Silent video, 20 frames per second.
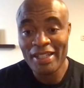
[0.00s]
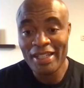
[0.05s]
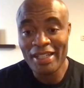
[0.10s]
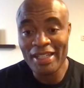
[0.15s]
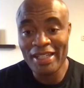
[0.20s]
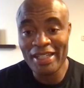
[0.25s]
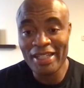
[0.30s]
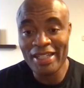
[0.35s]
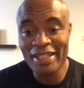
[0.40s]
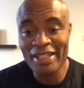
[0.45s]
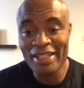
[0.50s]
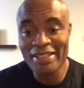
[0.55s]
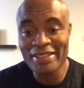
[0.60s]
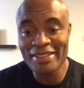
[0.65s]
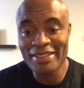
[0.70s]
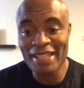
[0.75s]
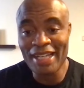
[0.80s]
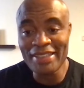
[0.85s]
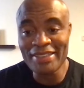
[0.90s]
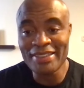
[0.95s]

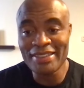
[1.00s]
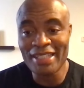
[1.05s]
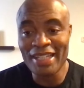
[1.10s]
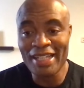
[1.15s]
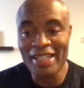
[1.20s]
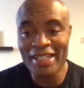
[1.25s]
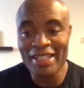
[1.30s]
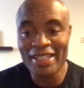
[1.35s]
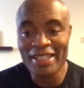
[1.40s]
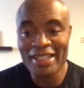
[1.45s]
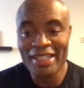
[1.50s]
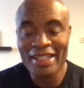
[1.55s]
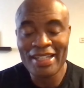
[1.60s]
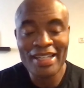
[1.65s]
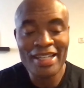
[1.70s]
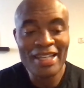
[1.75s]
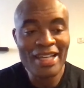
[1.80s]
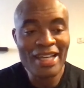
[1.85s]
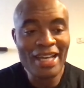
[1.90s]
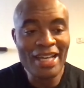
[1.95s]
and that's I
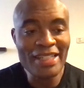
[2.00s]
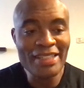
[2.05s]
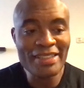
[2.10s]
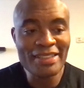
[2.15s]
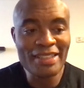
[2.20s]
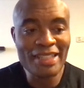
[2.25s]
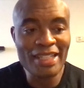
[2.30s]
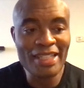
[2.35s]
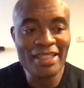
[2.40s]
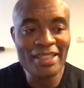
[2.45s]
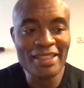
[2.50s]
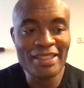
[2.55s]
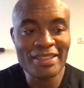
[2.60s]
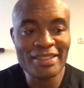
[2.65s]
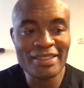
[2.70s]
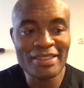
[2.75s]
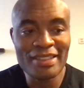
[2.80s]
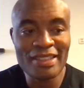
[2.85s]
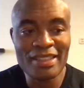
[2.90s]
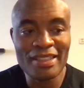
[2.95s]
think
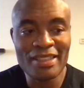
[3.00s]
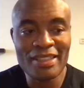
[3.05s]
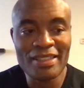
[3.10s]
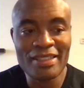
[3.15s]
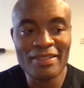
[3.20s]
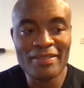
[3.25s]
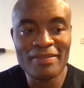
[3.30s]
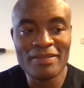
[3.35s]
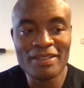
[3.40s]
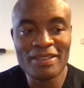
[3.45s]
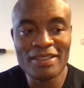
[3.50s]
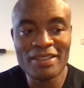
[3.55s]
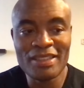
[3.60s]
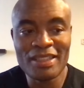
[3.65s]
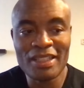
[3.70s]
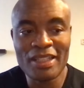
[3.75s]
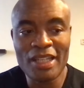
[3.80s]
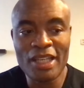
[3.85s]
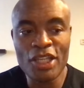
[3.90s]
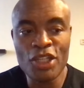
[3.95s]
is a
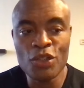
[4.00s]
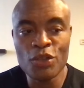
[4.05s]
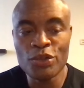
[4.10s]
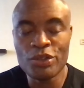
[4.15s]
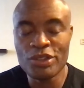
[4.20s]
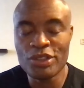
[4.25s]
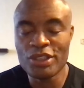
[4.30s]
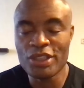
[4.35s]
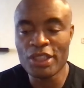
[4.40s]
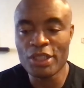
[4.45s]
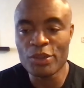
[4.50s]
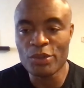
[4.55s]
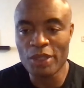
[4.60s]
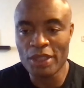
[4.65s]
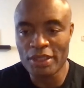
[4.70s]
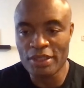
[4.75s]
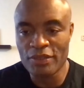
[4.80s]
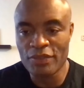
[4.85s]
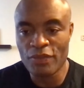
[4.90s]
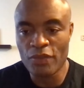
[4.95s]
huge
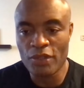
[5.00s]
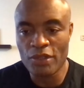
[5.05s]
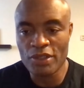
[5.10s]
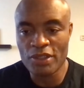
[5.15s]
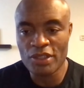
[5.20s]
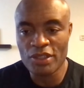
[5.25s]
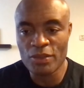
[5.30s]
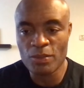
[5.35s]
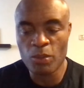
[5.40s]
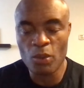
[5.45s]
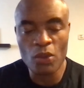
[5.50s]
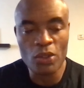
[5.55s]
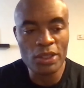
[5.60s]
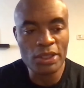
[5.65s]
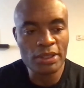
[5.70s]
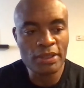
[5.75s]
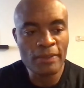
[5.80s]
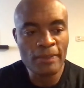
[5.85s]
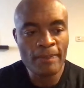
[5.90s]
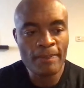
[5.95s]
secret for this
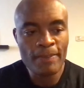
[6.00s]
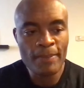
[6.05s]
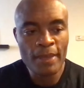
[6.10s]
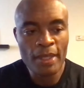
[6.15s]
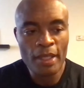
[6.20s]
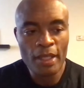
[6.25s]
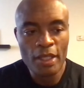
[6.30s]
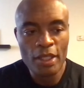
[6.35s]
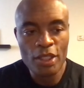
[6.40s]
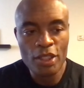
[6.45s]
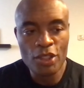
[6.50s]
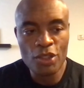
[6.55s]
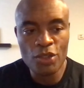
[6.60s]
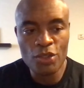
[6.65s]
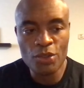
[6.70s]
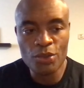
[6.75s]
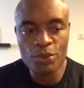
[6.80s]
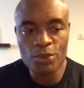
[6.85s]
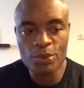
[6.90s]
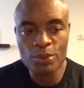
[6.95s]
sport.
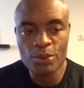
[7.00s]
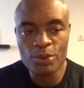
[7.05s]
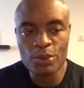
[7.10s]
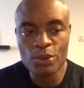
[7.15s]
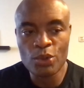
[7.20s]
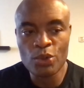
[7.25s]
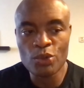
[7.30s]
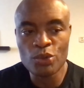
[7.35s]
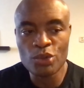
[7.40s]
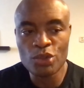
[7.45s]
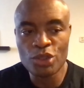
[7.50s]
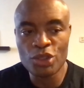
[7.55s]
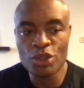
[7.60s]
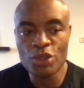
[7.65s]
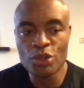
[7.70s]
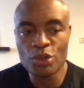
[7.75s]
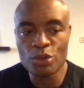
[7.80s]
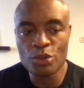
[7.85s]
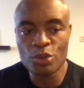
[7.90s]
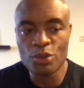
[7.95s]
You
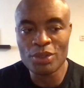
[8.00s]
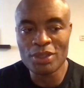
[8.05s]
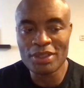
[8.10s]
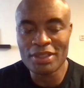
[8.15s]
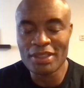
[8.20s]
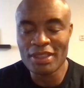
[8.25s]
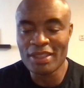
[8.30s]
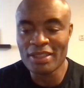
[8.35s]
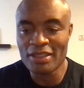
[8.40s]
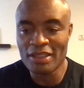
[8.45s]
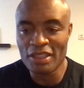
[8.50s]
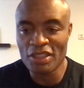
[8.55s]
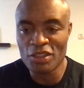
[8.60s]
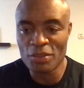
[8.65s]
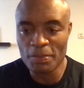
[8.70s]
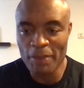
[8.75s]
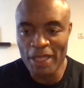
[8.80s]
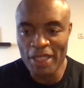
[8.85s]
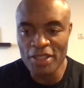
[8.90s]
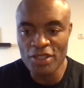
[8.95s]
continue doing something
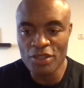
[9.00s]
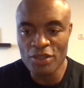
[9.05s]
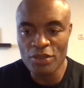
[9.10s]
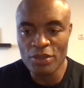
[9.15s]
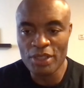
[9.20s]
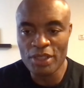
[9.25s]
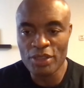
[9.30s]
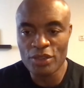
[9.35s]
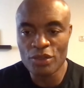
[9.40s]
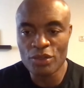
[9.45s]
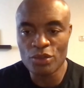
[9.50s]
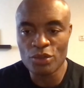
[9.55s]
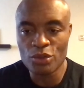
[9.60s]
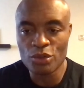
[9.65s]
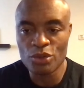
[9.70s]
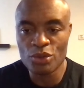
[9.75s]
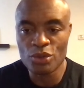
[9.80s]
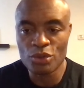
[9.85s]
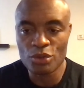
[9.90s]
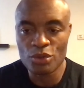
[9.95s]
special and
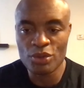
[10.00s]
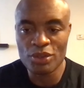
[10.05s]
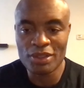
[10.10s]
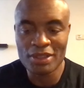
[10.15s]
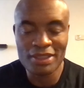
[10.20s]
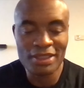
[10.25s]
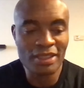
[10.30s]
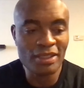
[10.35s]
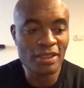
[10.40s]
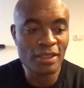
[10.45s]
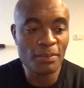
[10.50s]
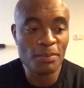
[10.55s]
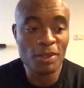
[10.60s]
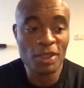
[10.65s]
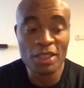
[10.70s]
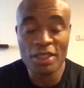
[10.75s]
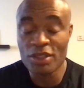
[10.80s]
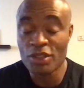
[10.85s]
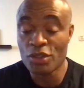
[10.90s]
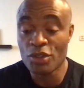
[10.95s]
continue doing something
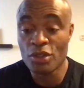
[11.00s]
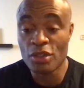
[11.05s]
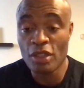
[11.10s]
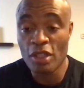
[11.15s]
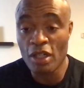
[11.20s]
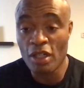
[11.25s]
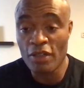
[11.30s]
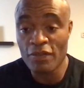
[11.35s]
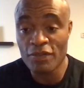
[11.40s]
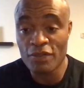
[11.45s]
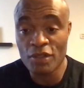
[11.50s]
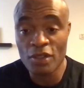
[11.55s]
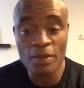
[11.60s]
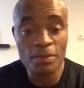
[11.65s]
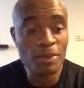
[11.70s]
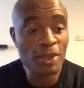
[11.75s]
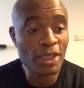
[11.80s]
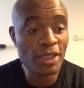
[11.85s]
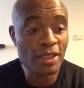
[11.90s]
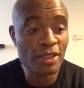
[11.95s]
because you love,
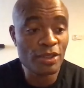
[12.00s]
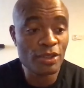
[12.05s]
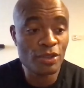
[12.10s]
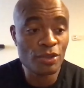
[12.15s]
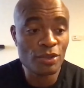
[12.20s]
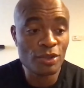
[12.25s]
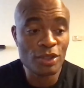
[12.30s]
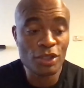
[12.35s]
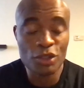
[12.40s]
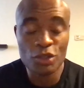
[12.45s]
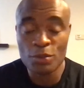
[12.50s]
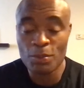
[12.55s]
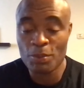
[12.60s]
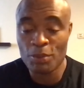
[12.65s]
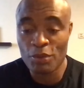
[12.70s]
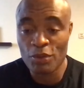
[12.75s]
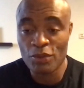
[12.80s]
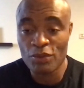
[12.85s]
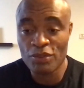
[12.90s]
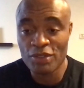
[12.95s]
not because you need to
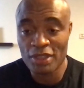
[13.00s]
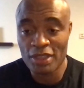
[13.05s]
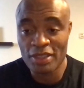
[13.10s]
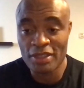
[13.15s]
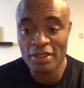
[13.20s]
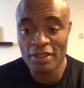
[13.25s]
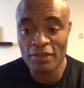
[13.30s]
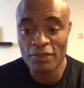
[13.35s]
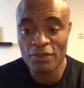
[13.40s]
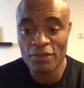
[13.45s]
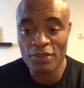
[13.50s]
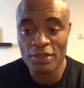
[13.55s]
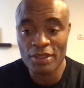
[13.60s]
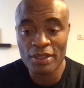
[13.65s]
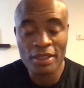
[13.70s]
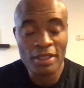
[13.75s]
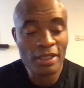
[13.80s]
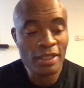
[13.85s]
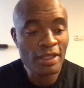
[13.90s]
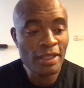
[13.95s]
prove something for
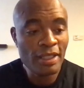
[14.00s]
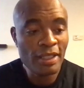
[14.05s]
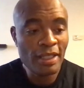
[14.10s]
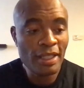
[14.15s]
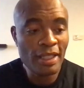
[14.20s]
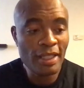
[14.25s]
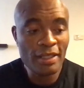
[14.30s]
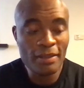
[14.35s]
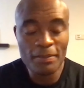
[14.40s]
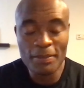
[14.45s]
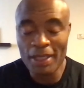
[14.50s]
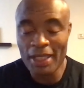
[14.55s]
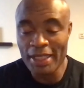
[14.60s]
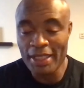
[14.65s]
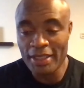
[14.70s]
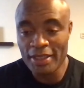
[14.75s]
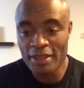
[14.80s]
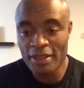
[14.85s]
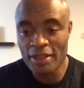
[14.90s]
anybody.